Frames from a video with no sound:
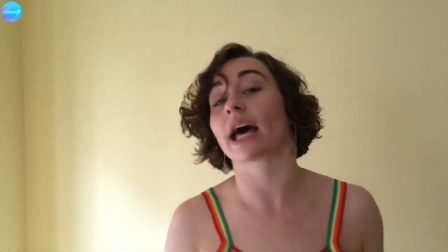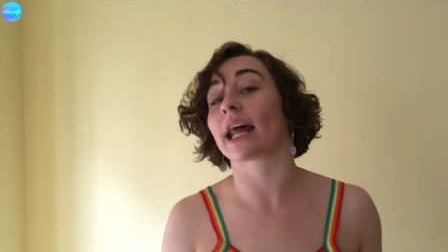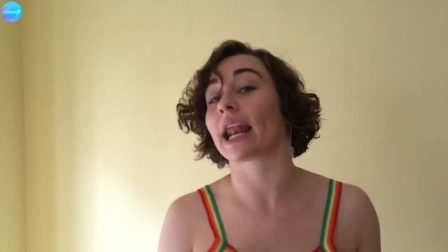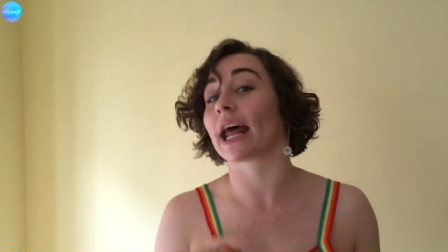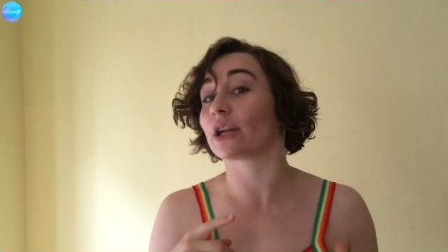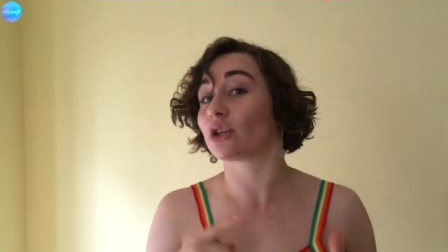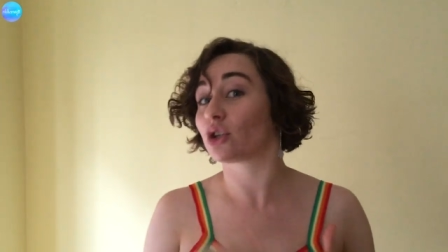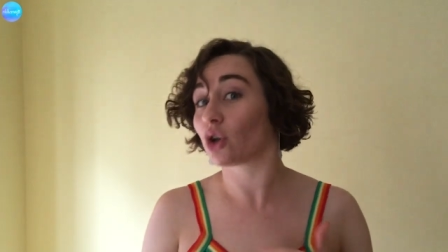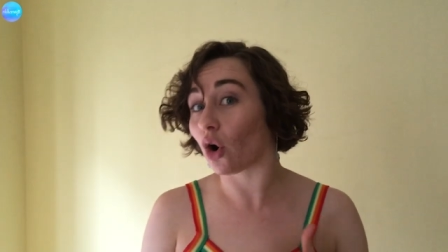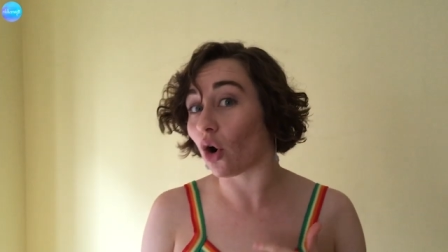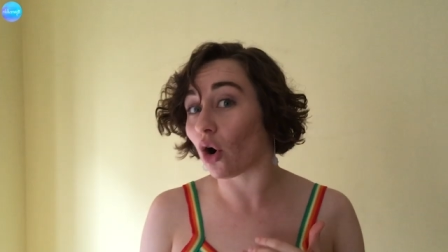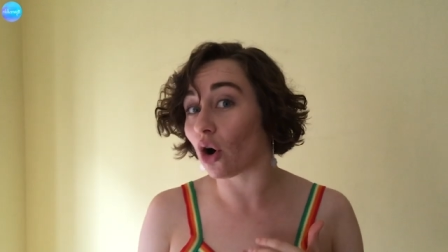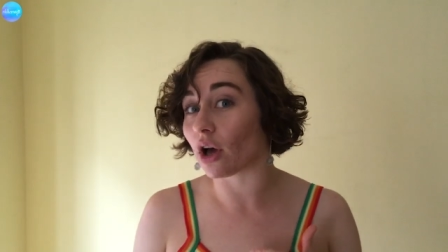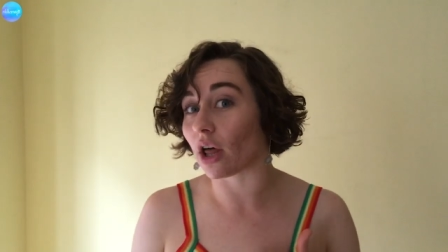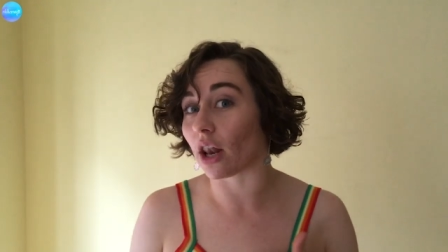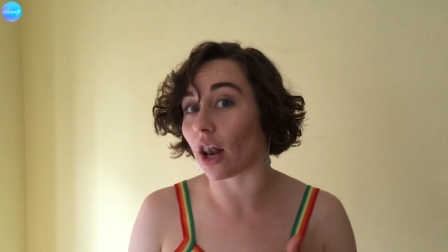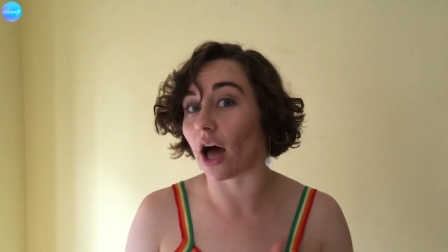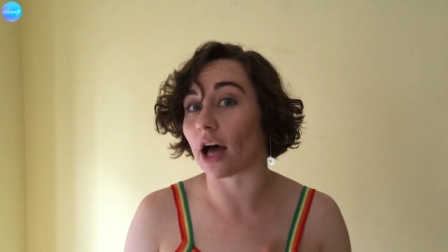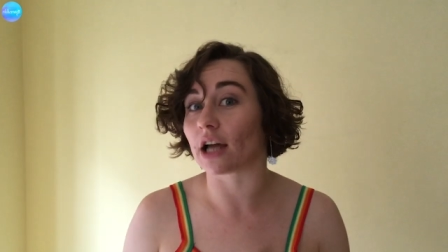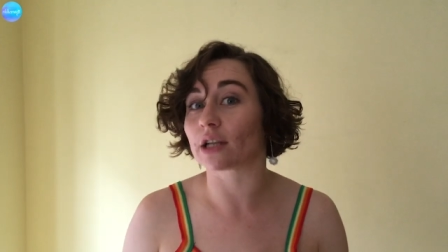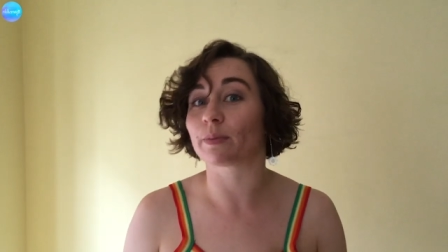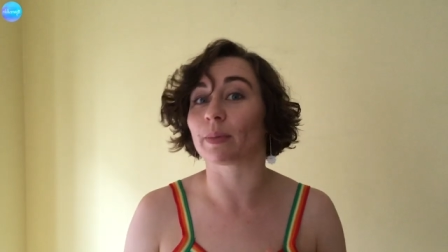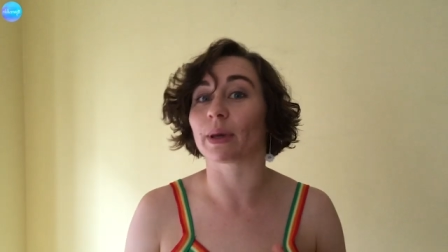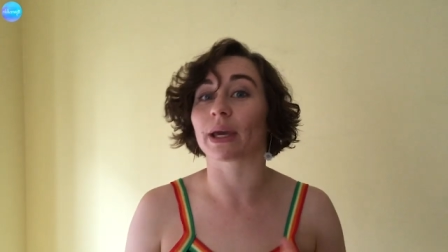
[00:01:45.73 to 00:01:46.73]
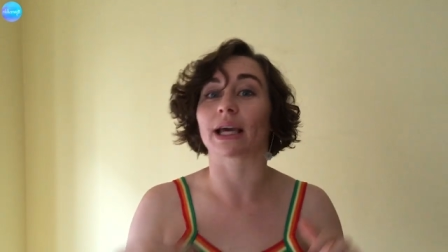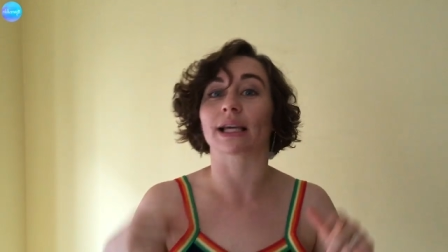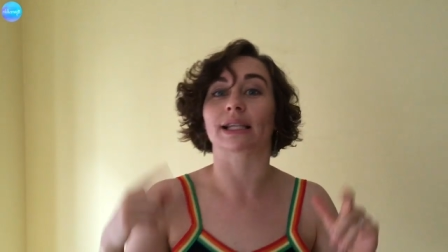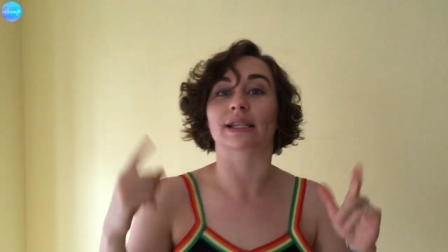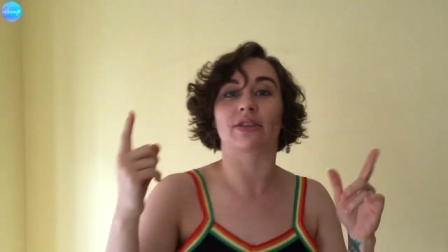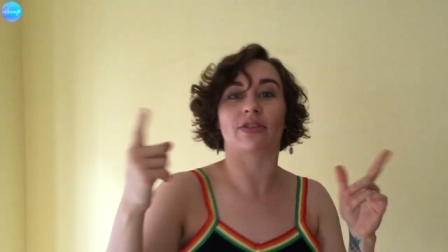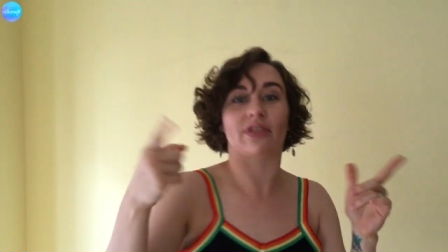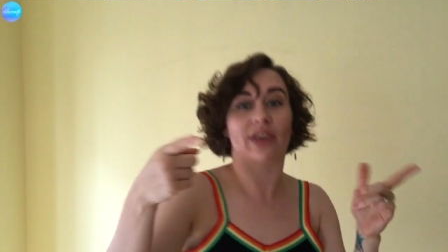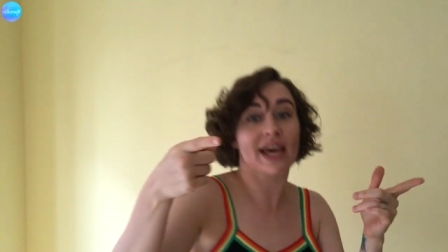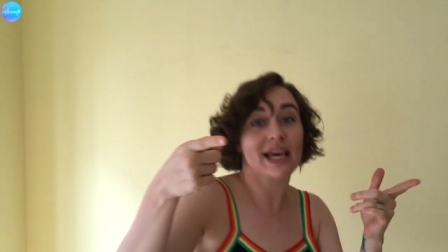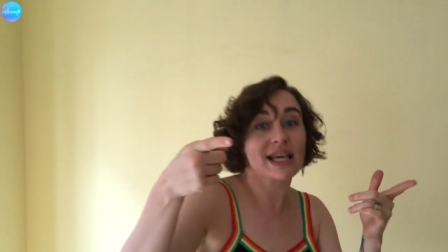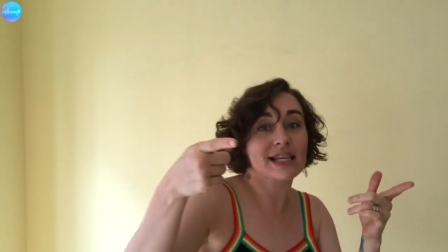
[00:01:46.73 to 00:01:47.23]
and I talk a lot because
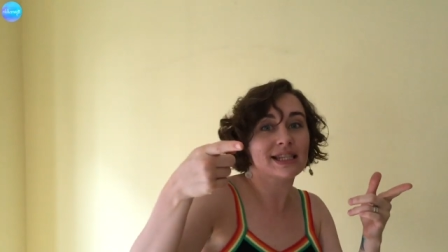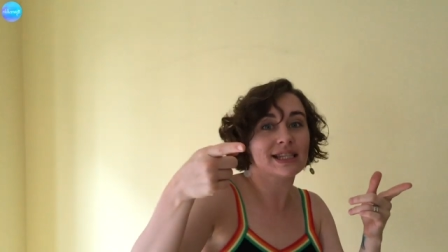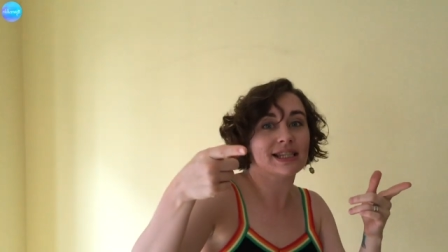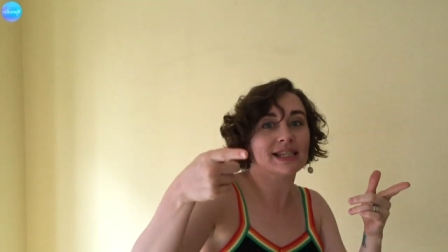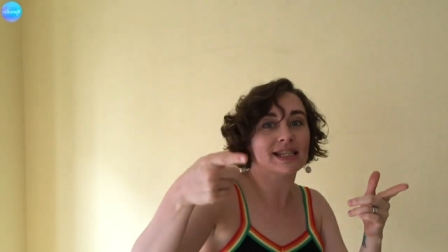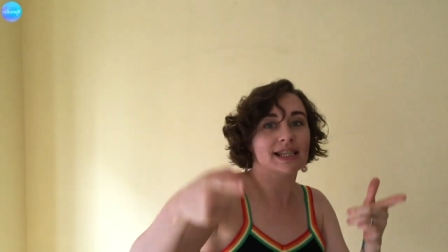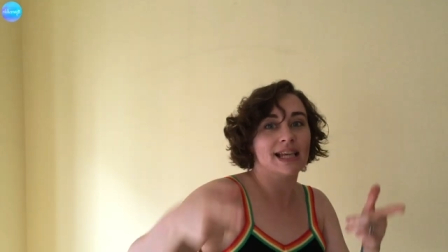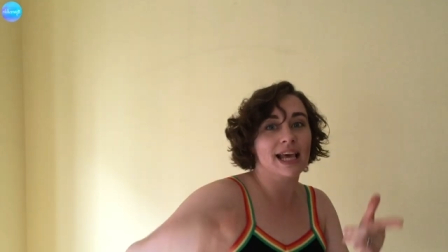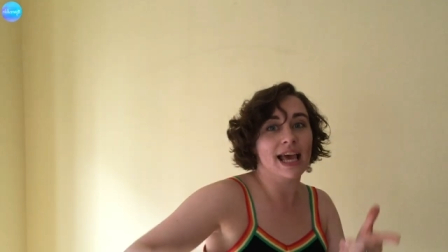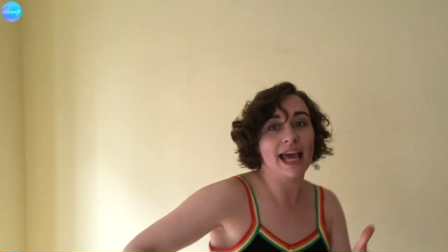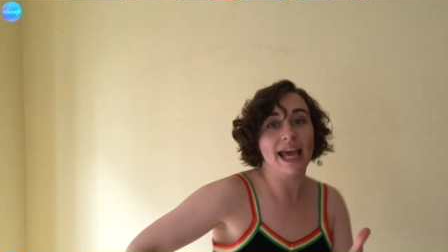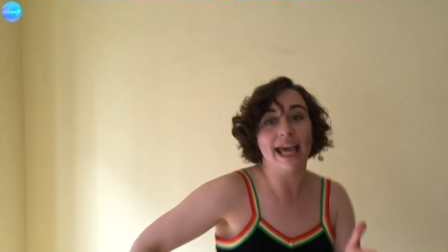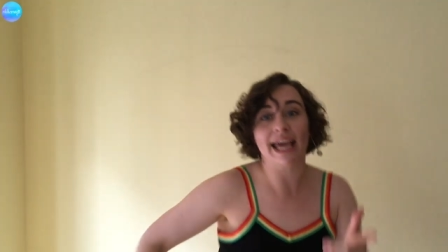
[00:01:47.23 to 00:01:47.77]
this